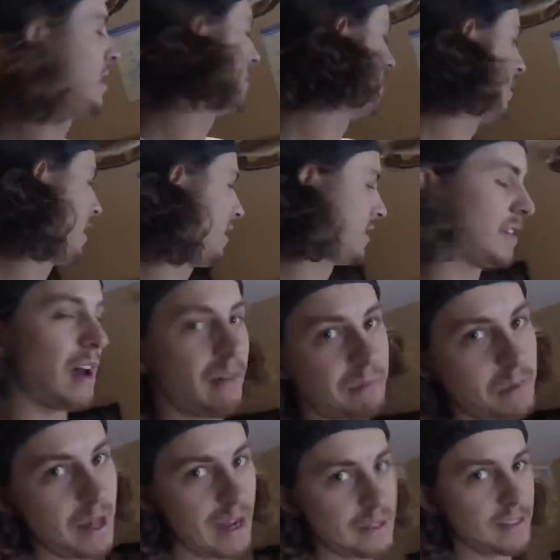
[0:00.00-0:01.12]
a lot of soft
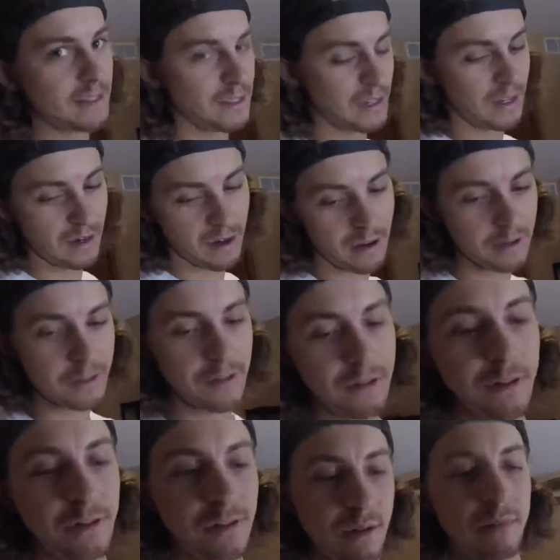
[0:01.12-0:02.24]
plastics in. I also
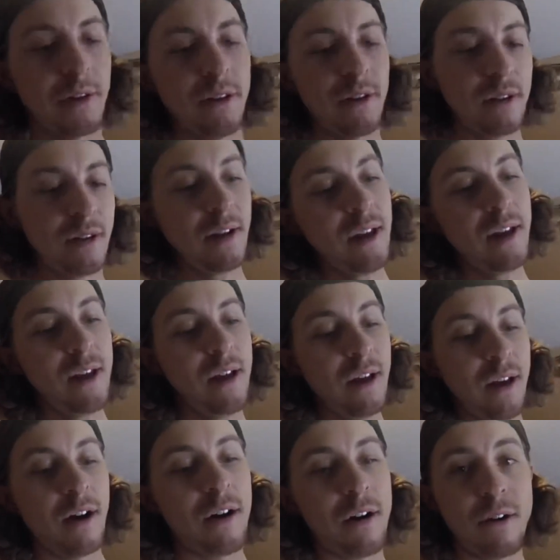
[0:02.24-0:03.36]
use some of the
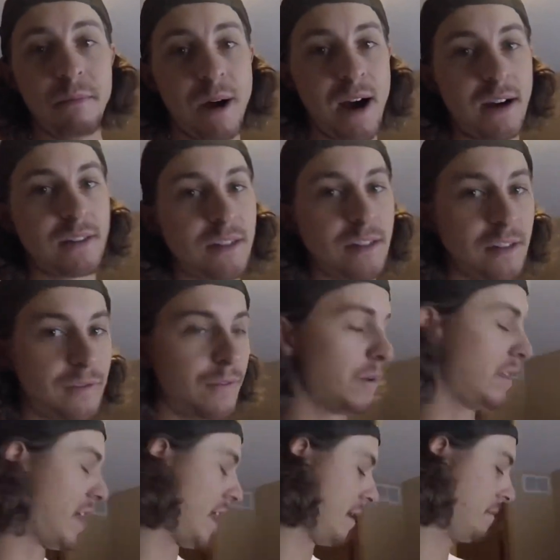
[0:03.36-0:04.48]
hard boxes for
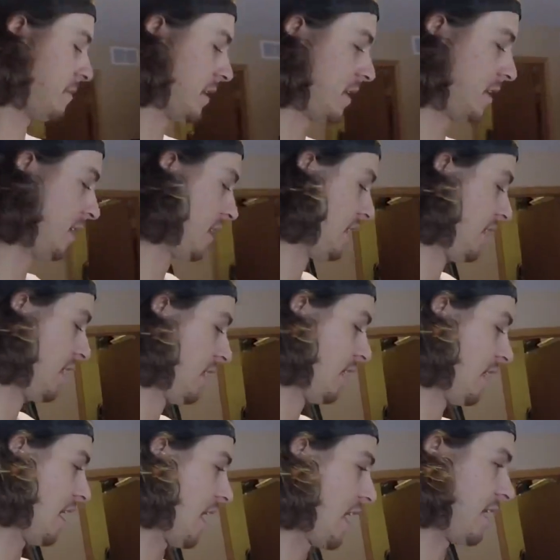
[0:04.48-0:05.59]
that, but
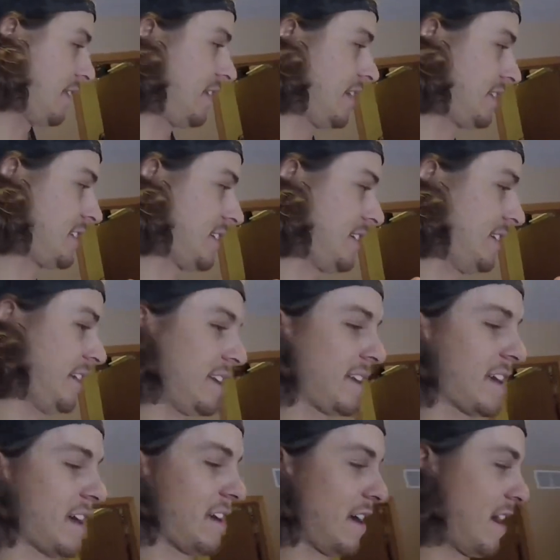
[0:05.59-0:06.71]
I like to get
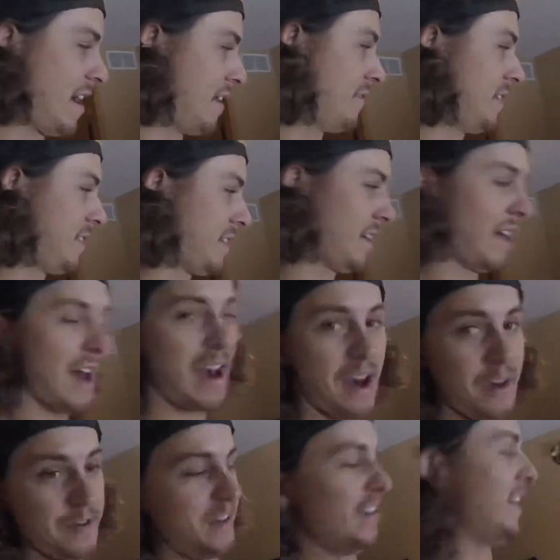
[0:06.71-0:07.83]
kind of everything
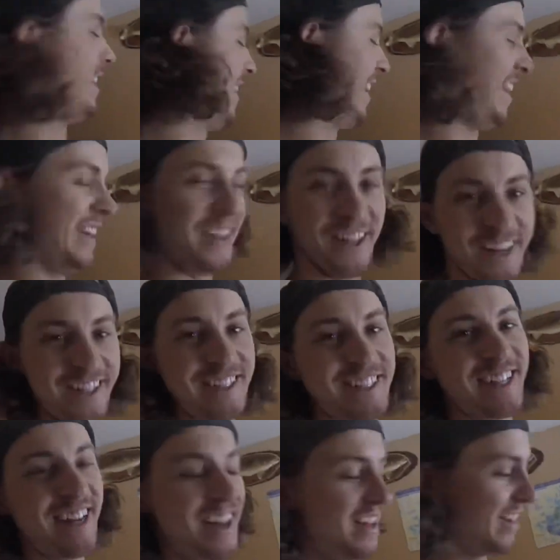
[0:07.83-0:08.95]
out. It
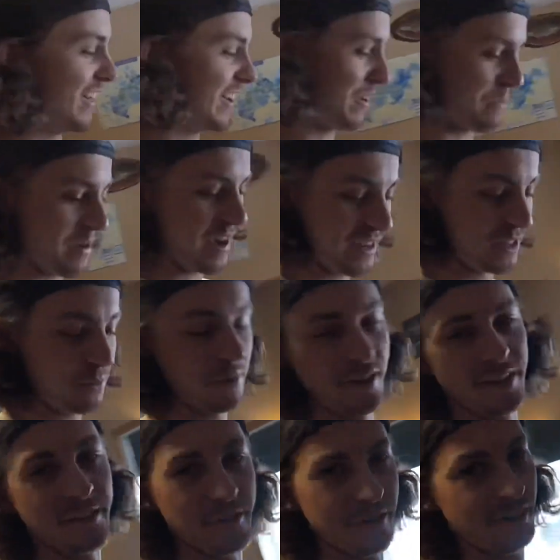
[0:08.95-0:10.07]
looks like a mess, but
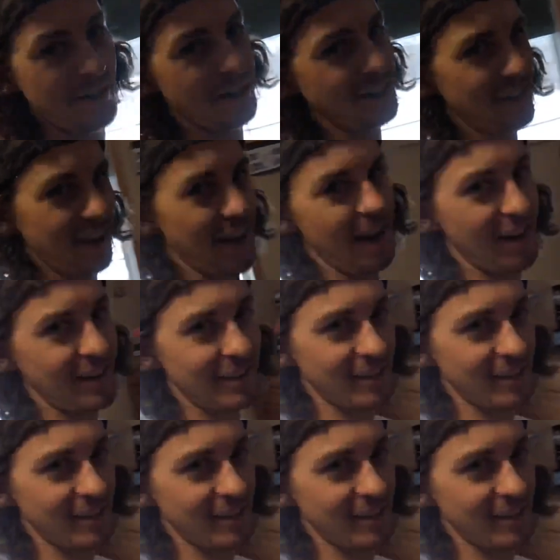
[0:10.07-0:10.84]
it's organized chaos, I